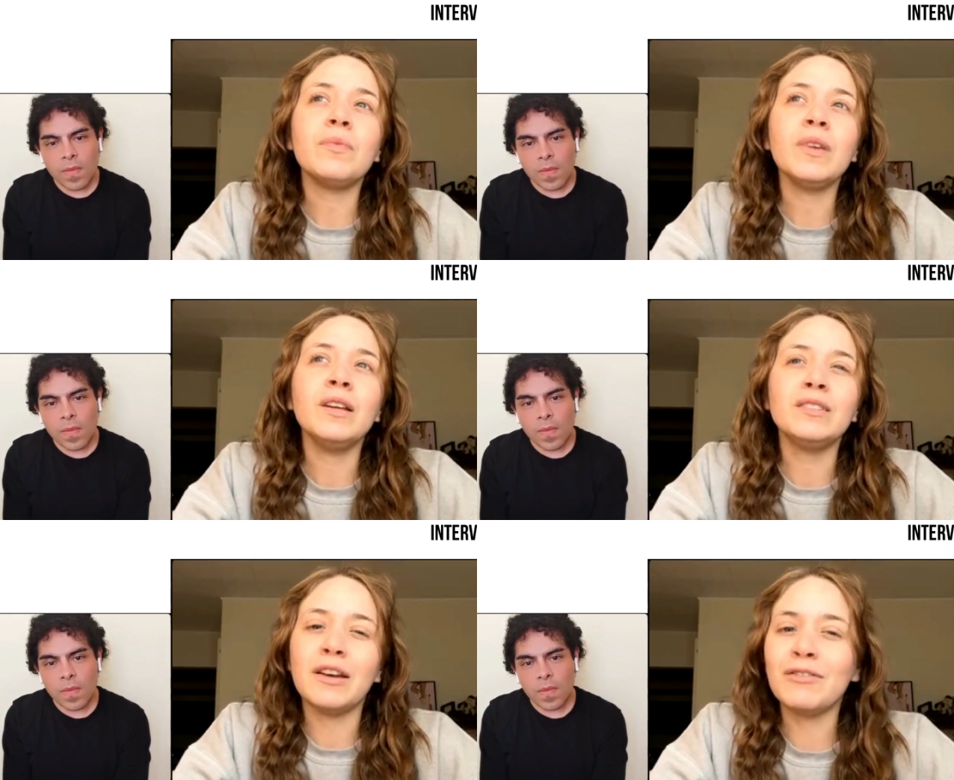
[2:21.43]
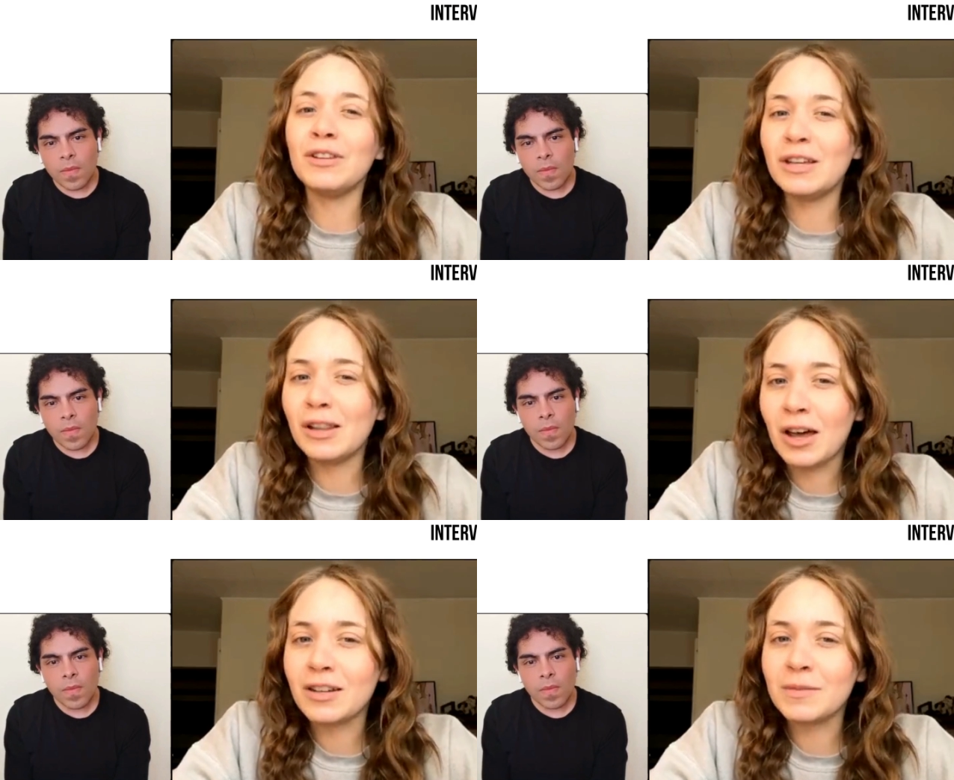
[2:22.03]
Speaker 1: definitely
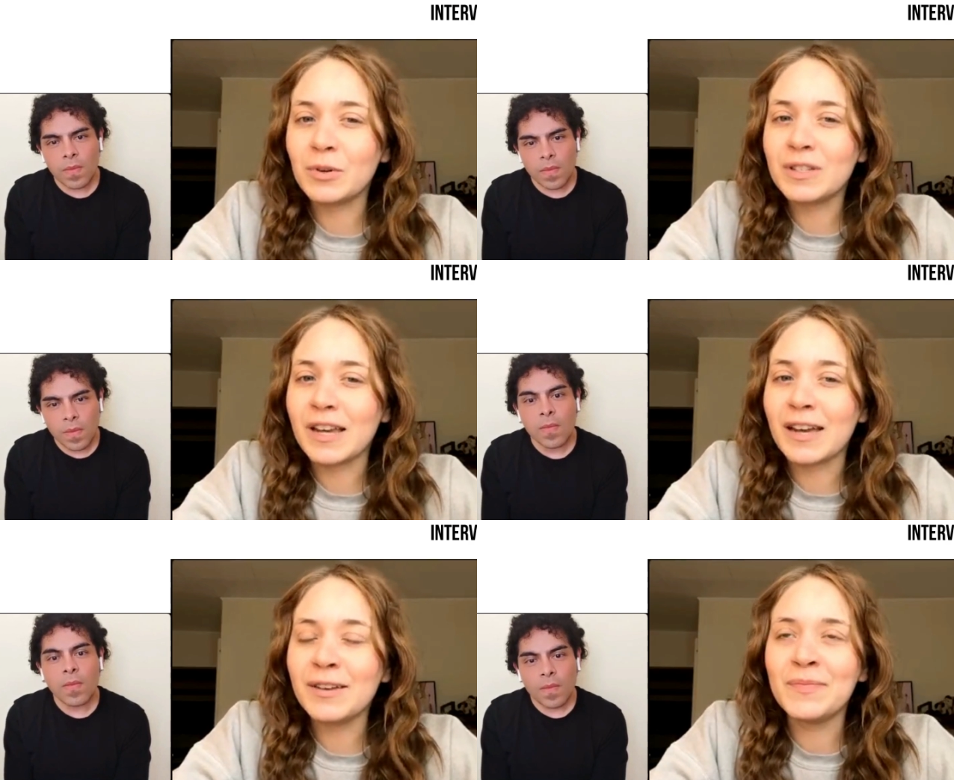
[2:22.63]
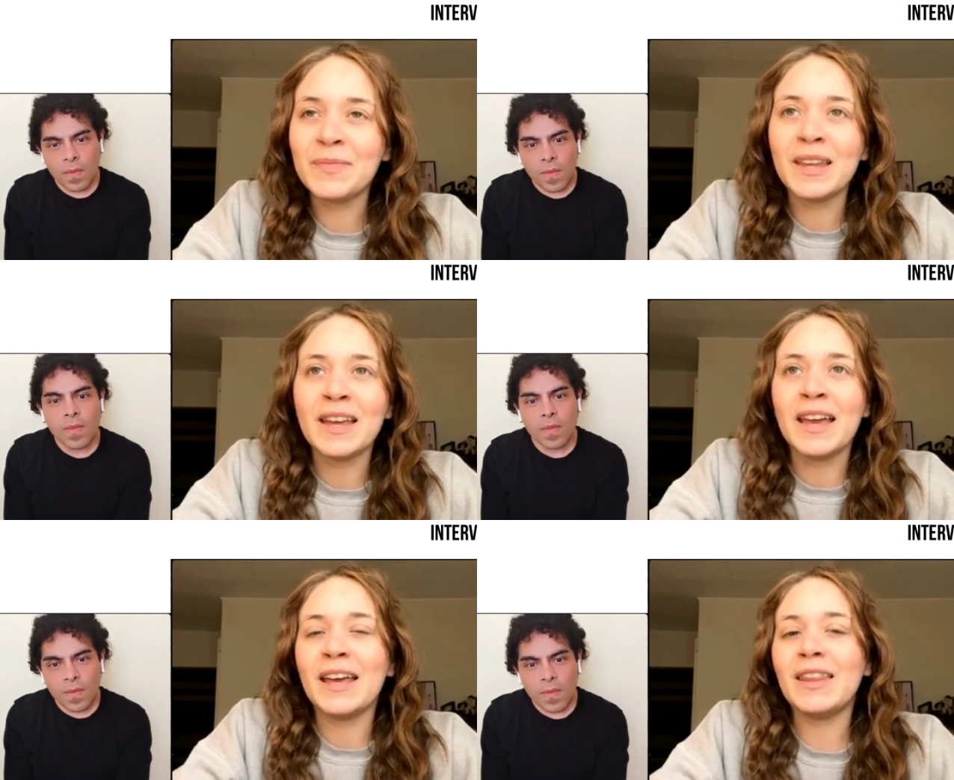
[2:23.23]
Alanis Morissette.
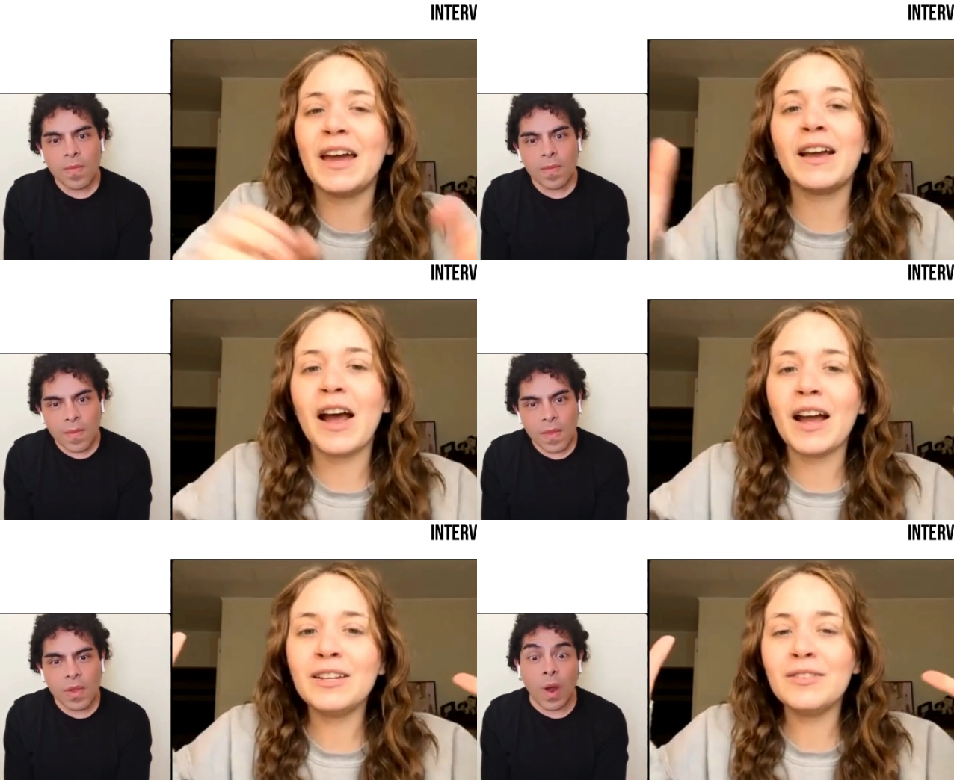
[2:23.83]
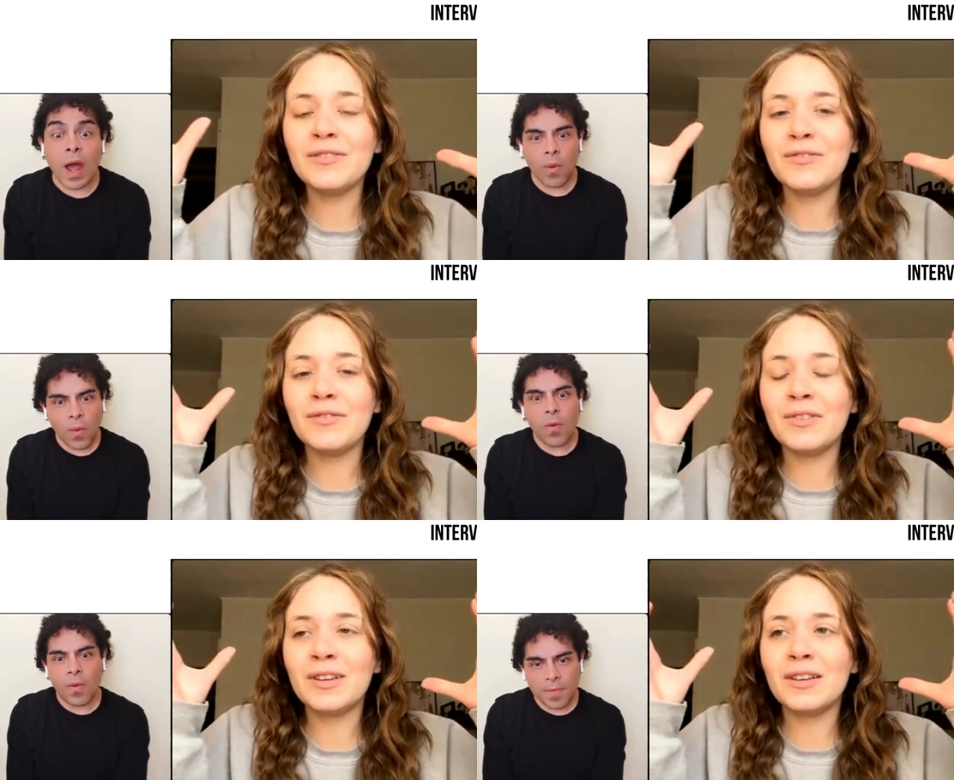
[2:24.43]
And that kind of
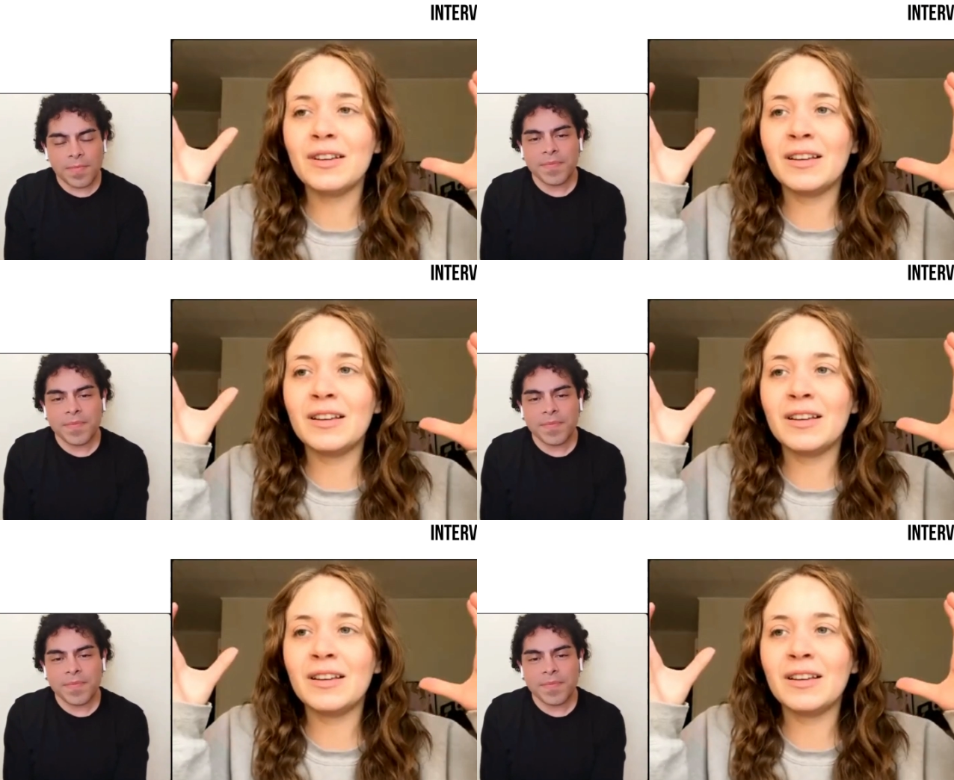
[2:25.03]
wow.